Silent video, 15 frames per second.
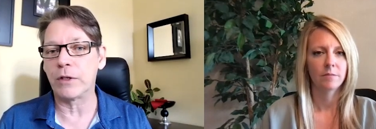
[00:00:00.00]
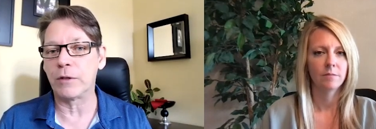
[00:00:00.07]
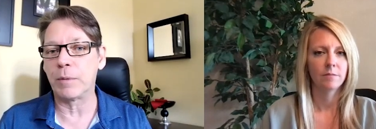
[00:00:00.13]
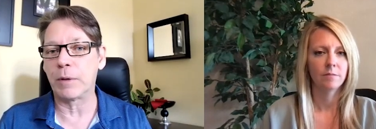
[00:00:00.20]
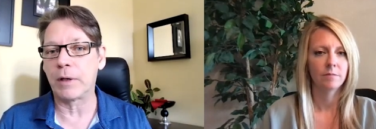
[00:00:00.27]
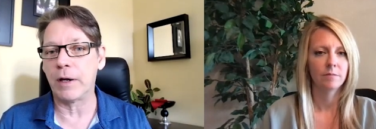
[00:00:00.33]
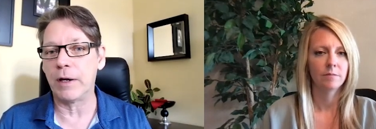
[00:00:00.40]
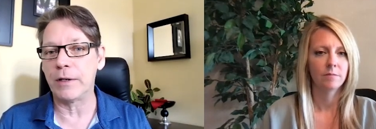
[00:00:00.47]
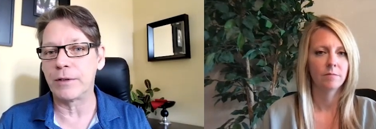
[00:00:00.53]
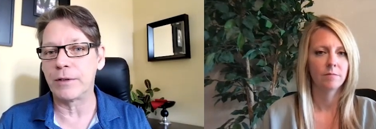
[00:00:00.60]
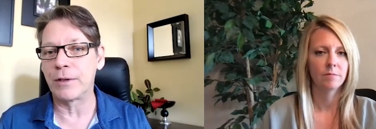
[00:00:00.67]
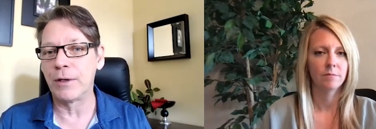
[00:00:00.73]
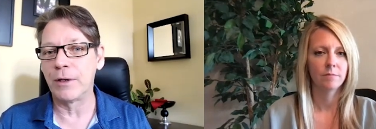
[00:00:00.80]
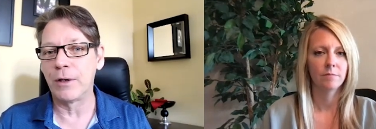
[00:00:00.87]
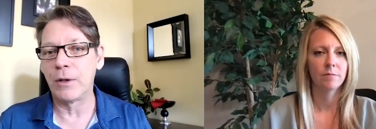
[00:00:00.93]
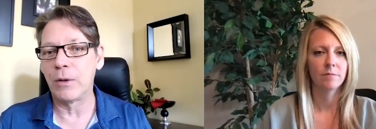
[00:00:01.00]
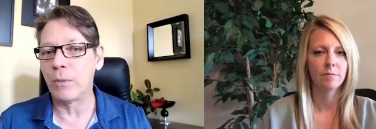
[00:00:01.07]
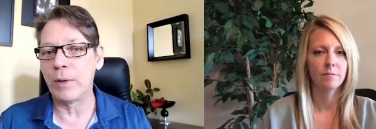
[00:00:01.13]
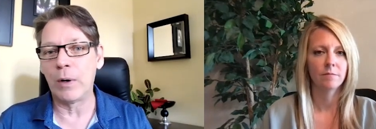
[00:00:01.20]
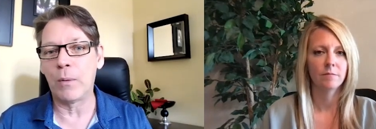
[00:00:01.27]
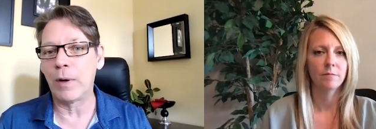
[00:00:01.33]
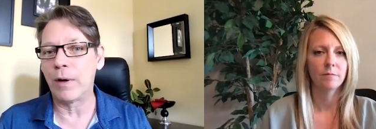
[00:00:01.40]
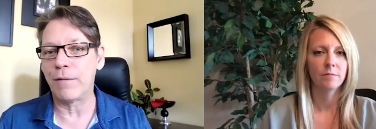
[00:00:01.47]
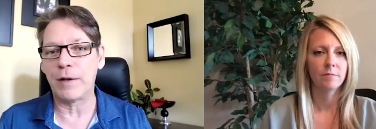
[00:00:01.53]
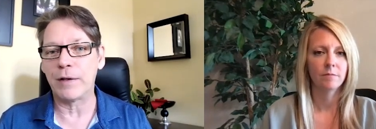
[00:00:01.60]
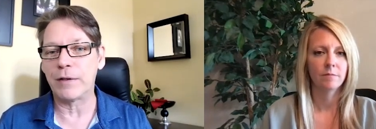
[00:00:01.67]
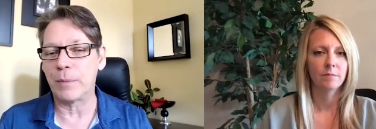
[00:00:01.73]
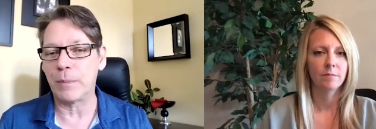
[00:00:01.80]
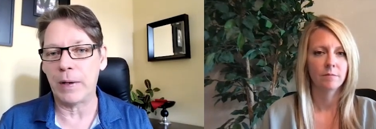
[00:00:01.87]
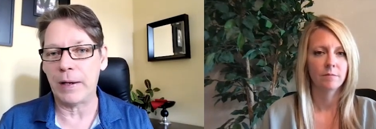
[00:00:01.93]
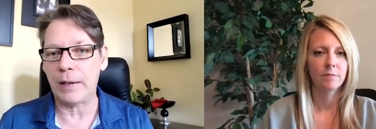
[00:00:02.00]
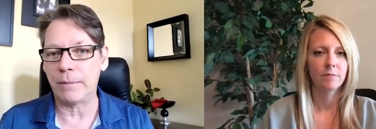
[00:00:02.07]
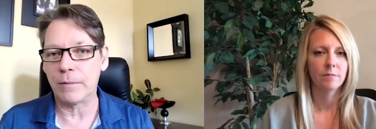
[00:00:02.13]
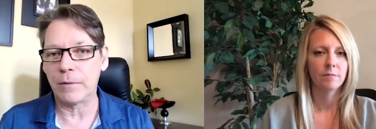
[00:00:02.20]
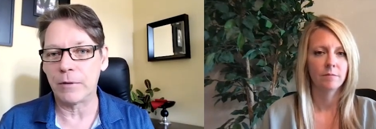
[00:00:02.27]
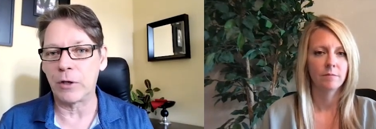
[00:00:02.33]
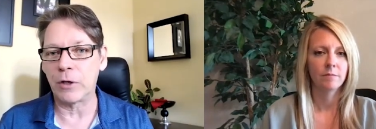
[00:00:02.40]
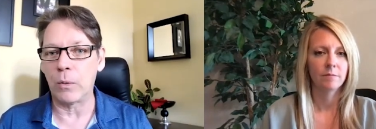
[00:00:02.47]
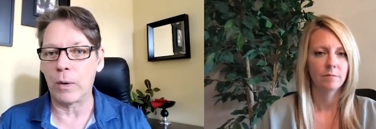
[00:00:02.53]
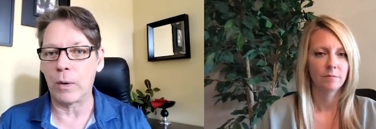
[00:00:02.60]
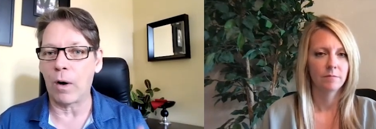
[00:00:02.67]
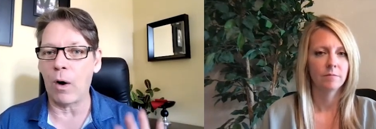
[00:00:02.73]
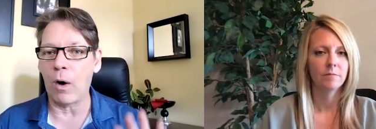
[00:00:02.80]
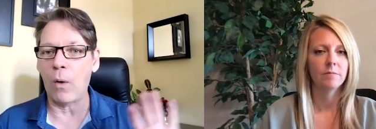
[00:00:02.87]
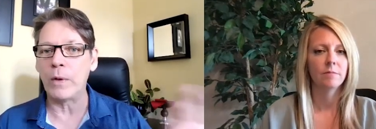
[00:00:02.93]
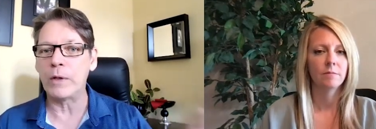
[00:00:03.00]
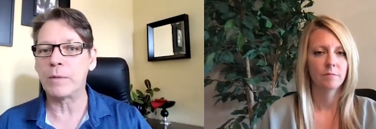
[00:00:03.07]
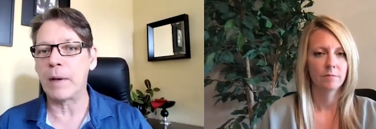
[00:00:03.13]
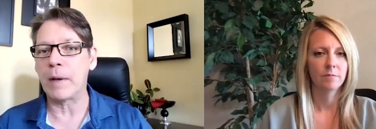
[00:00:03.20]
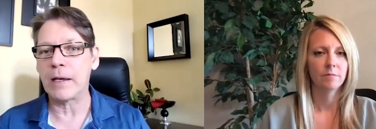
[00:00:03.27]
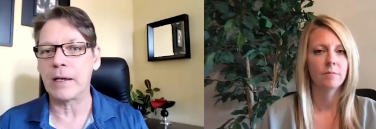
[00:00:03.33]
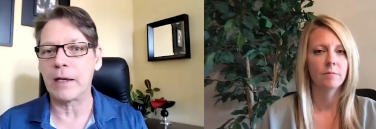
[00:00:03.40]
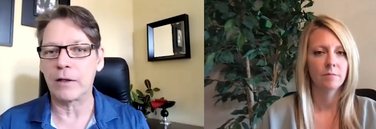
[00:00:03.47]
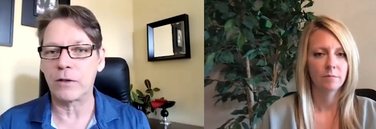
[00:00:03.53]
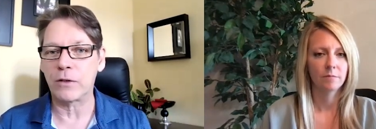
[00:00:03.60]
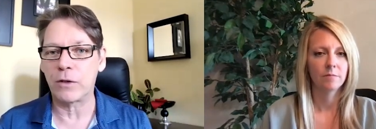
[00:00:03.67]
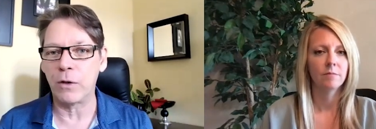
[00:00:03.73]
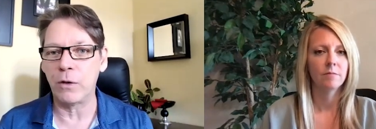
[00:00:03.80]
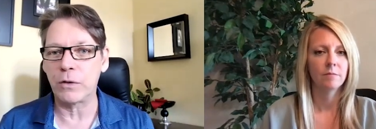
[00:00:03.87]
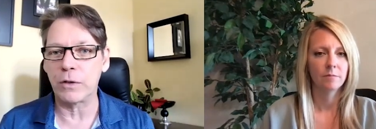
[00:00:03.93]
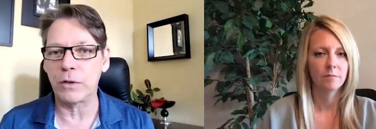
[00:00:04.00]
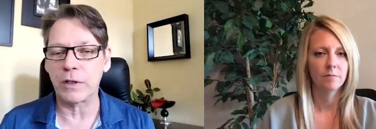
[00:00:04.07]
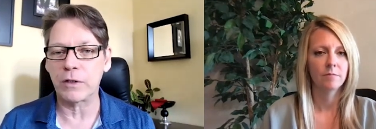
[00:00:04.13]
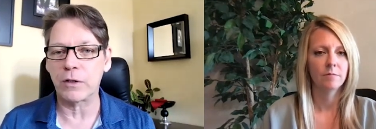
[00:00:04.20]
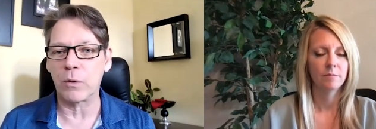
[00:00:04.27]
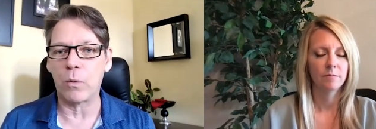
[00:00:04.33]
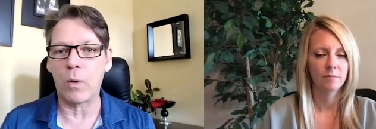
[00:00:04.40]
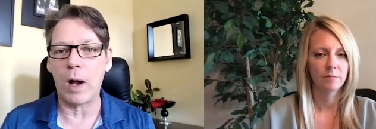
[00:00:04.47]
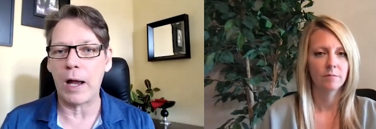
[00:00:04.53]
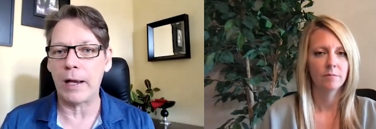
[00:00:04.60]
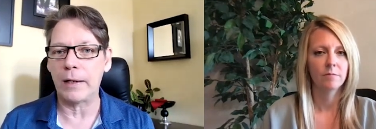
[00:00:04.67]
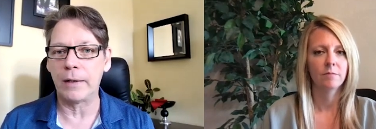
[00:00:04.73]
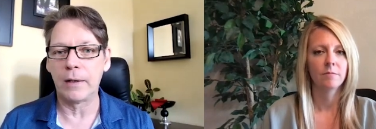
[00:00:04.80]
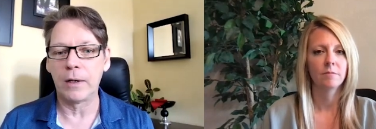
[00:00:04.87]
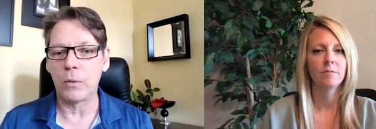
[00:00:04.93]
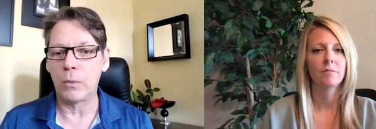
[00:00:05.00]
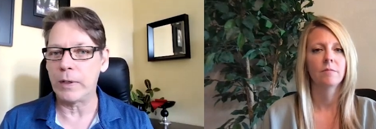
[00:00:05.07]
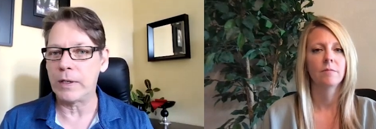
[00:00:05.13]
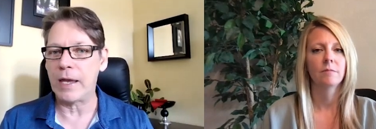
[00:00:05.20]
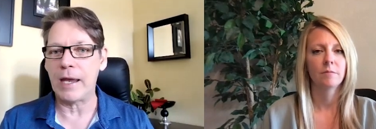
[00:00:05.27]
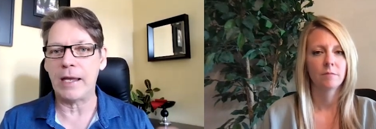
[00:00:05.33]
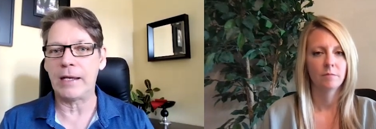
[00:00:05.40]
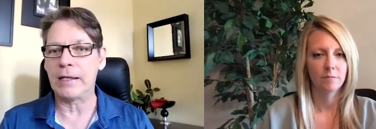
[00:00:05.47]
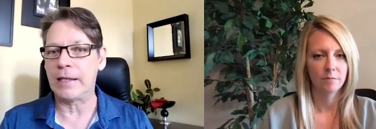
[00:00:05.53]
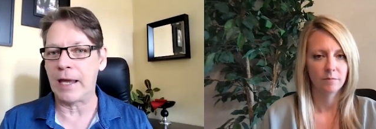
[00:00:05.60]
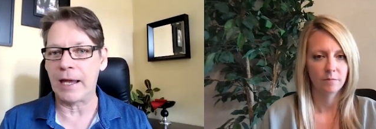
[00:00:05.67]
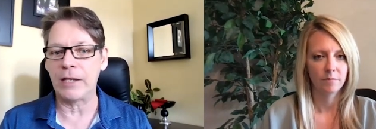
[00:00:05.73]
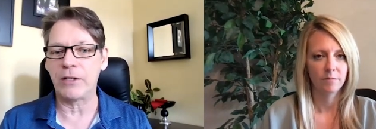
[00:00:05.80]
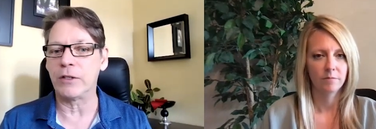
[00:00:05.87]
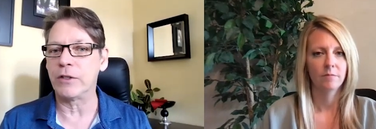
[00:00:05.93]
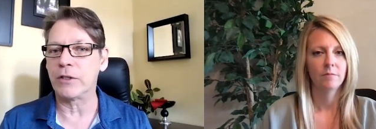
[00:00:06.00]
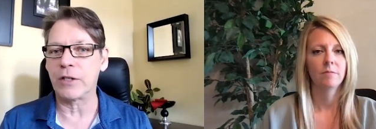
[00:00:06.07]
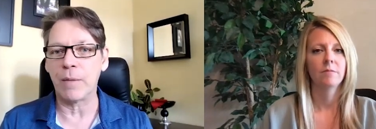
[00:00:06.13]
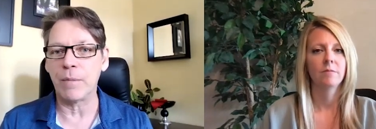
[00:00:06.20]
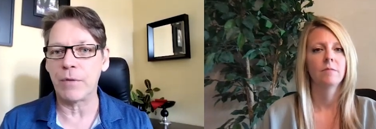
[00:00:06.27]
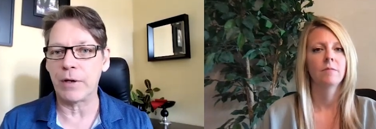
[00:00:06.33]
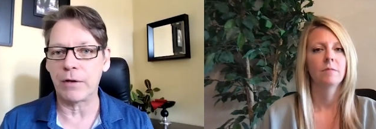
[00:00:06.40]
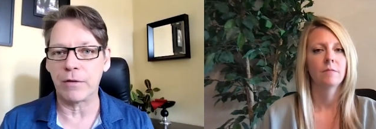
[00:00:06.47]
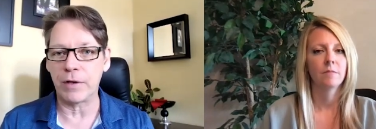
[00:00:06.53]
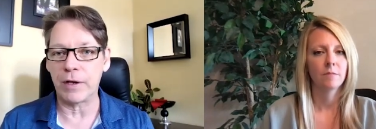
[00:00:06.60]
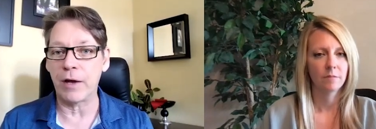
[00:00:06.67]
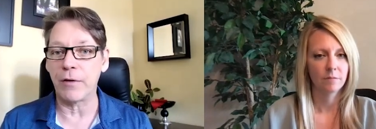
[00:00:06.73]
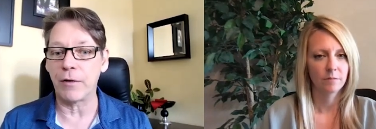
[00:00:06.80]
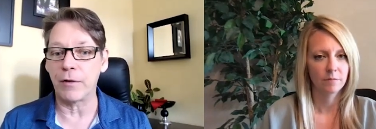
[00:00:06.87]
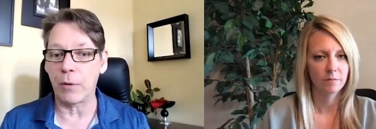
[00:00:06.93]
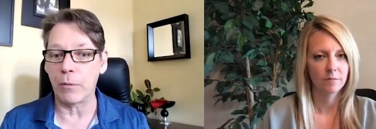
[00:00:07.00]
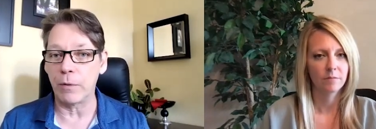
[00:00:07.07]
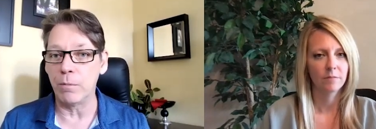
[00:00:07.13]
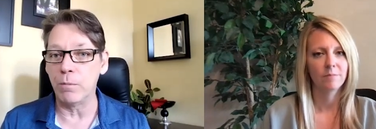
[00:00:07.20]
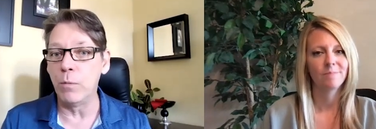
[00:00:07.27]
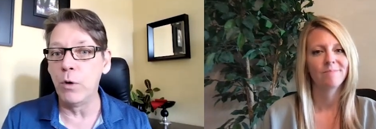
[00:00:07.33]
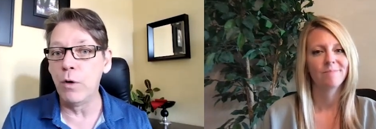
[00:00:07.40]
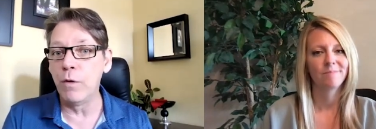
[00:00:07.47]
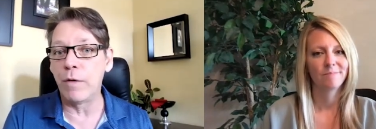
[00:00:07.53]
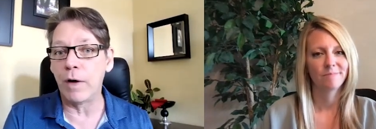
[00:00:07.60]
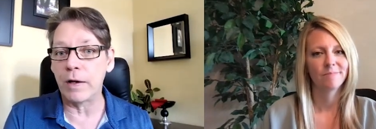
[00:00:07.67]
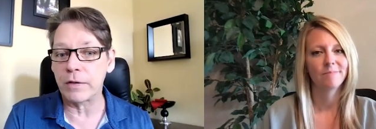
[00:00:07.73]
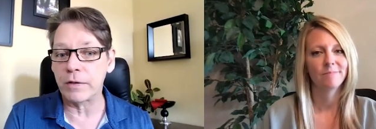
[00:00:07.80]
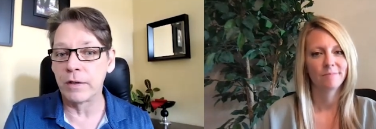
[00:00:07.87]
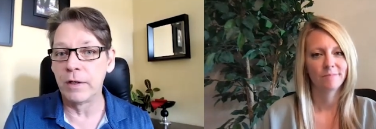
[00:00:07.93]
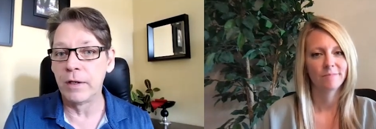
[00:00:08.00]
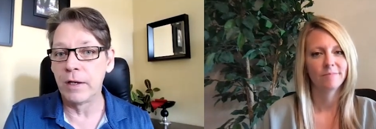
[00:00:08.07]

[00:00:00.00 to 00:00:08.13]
Speaker 1: is because we don't want to face the pain. So we're always making excuses as to why we can't engage in something or the other that would move us